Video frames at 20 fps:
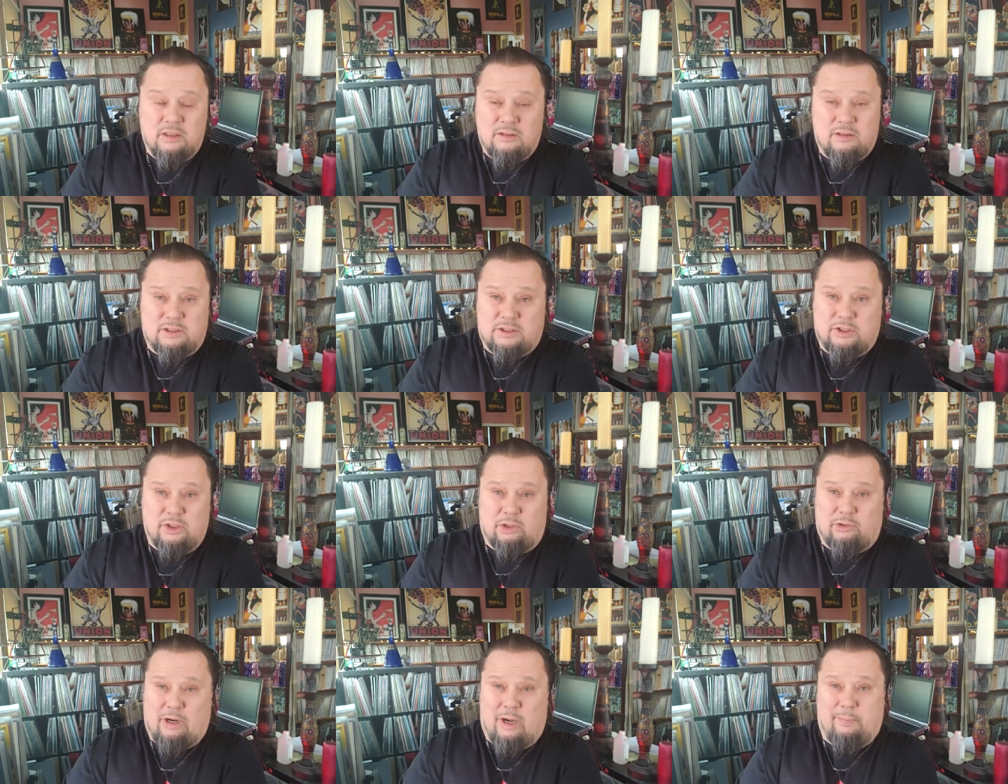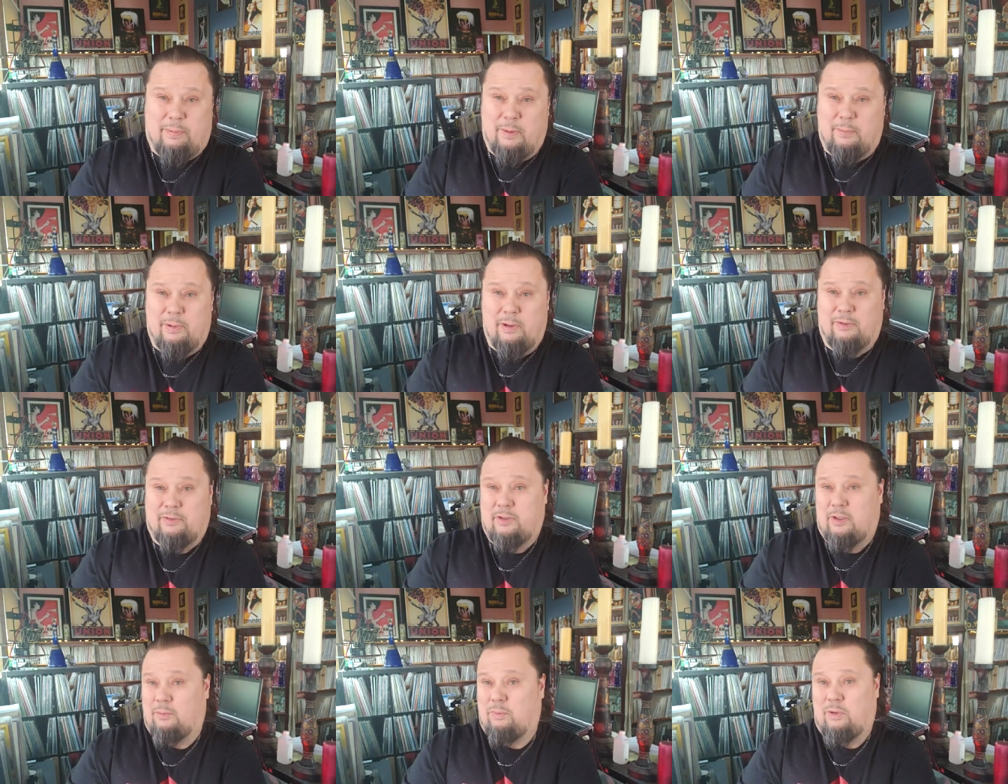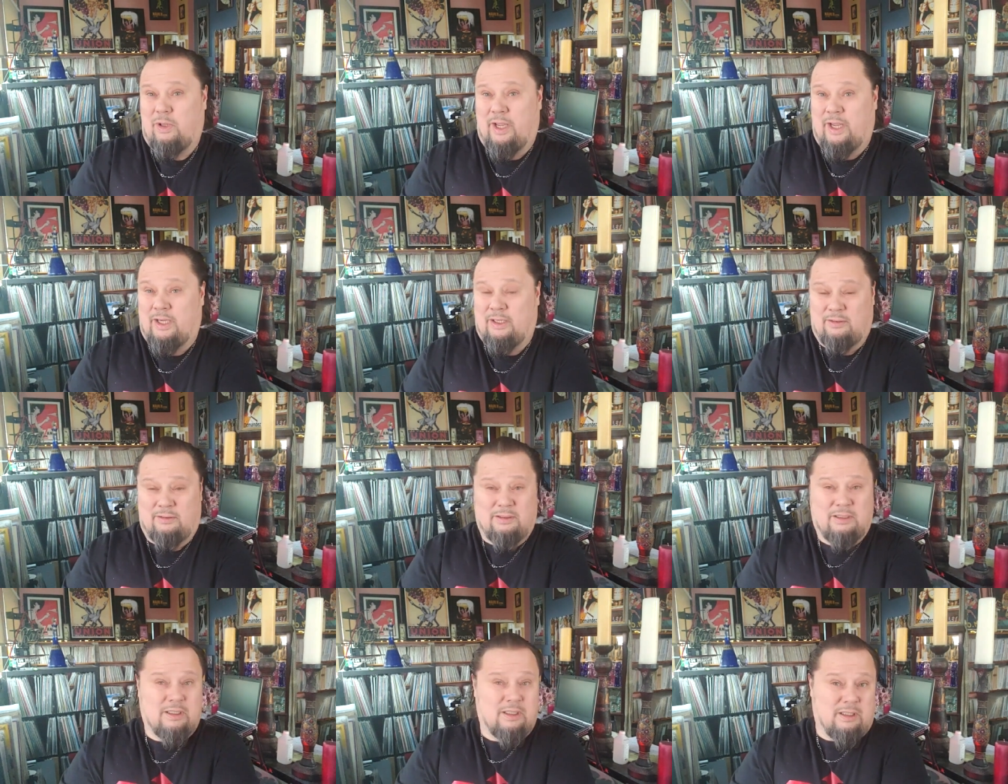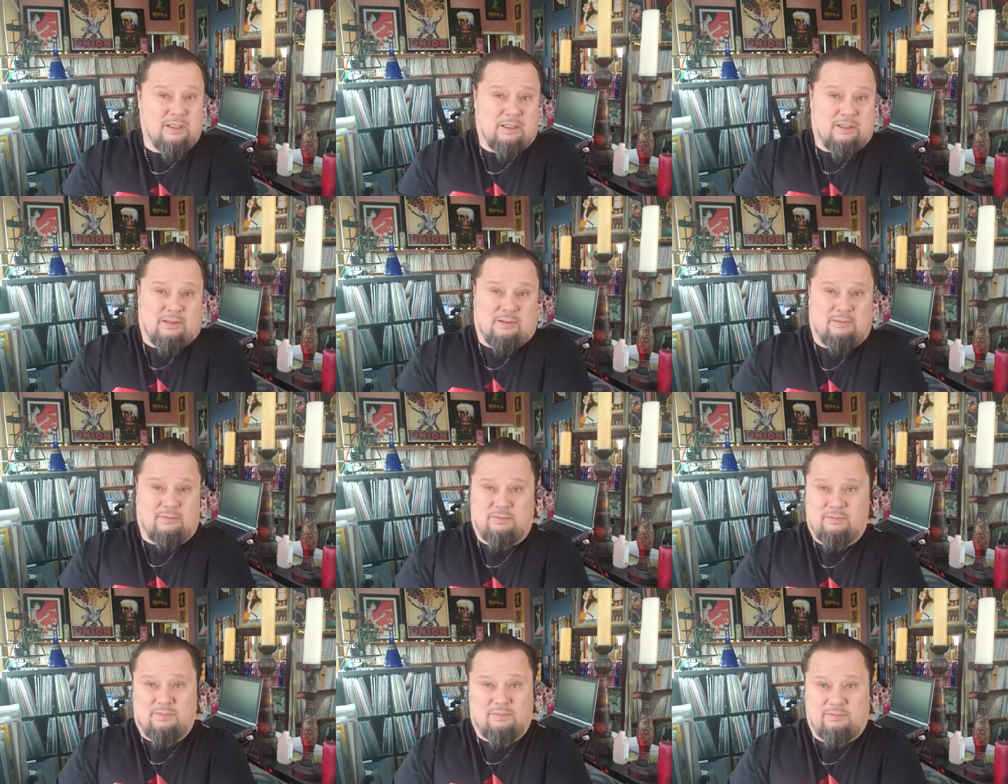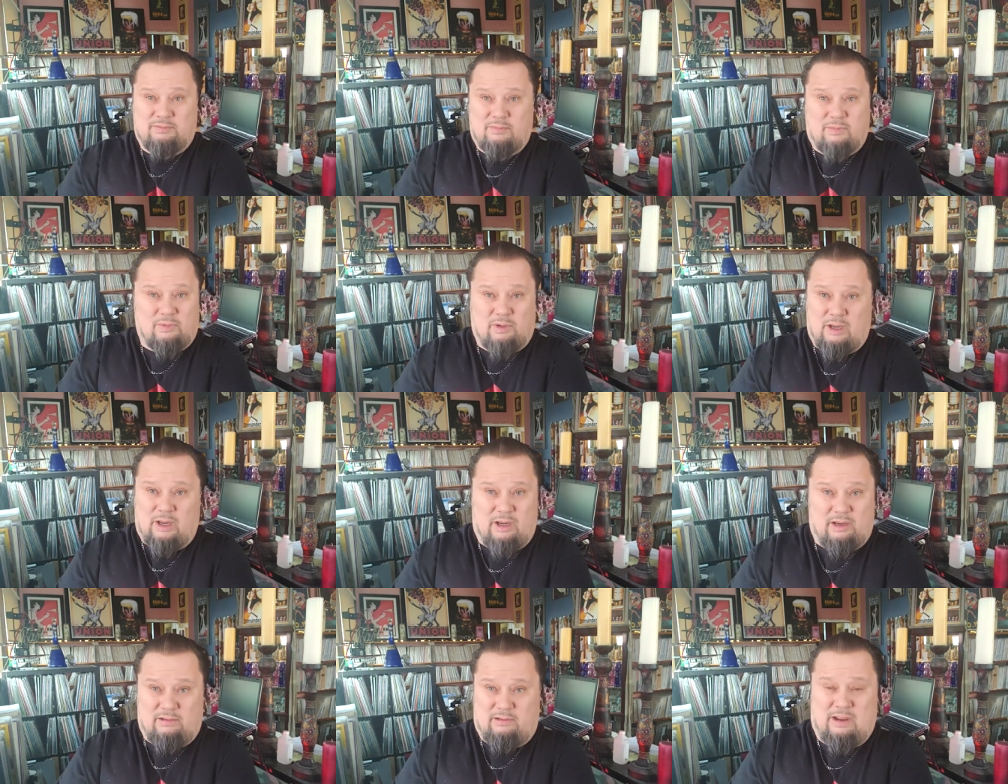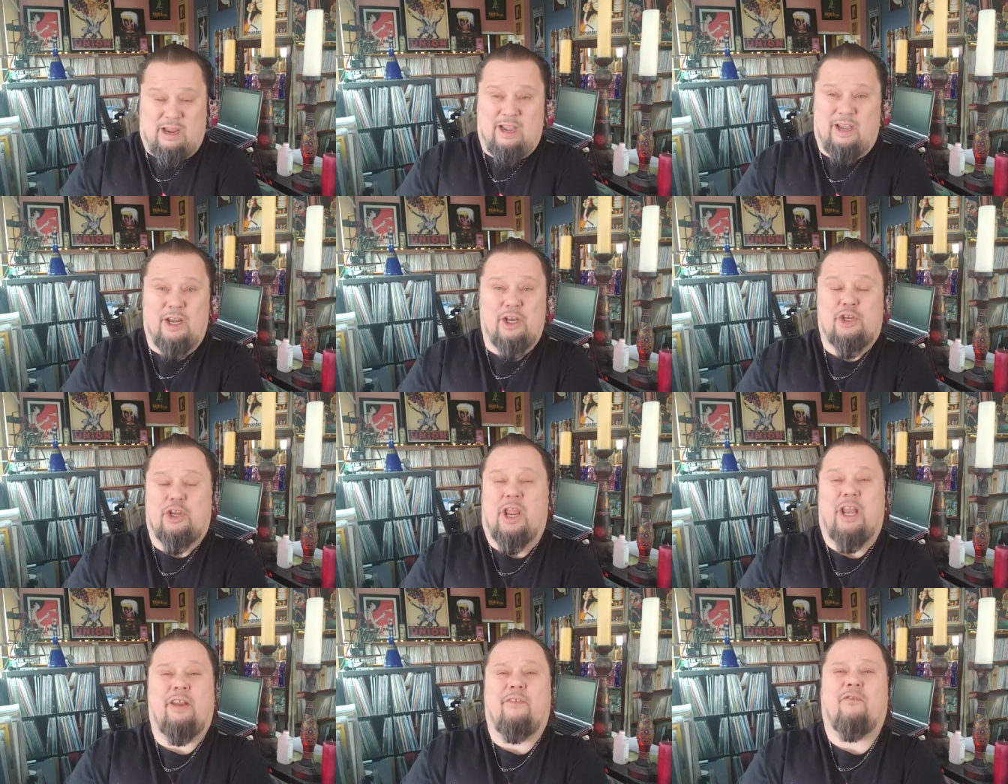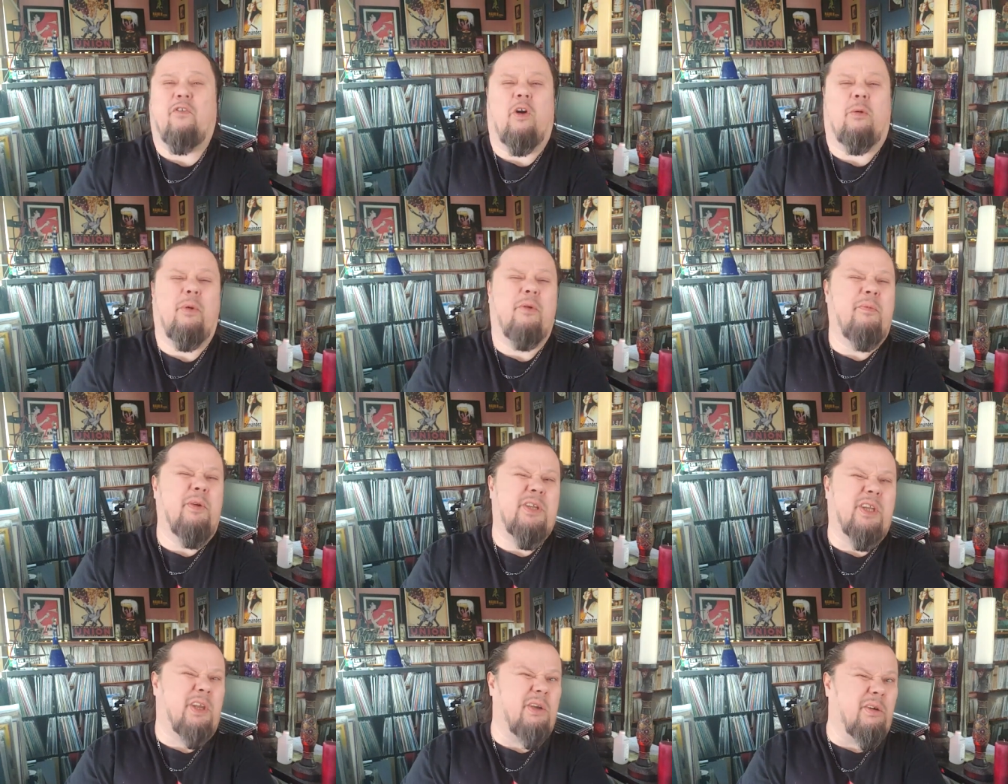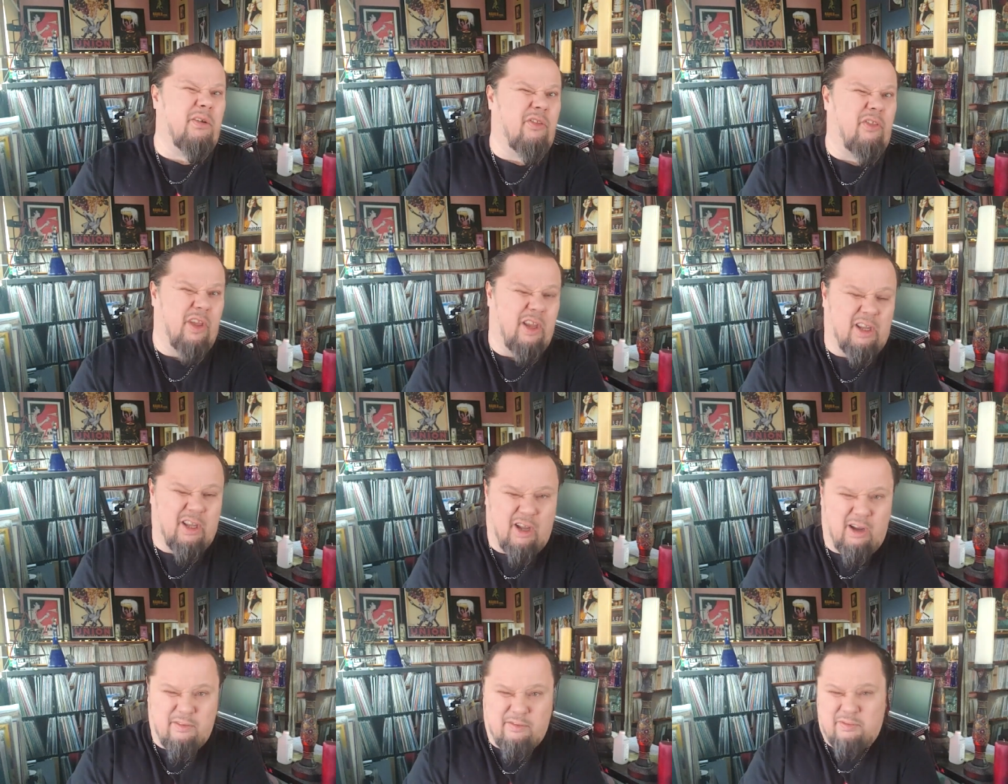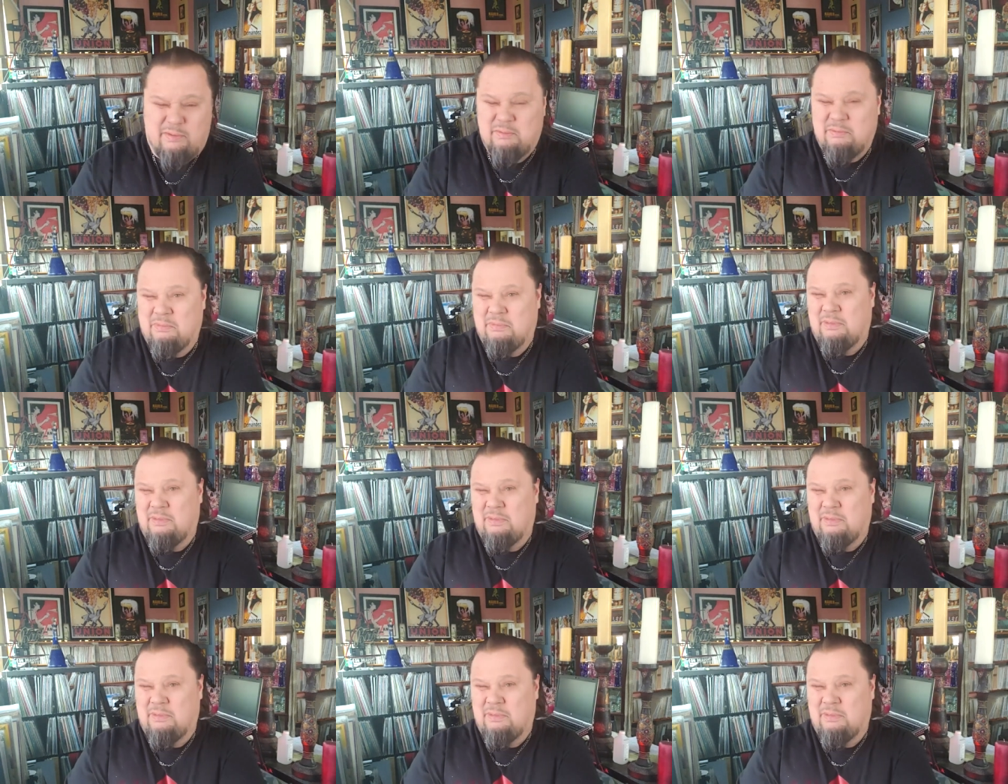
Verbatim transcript: There's still great people out there playing any any form of music you can think of,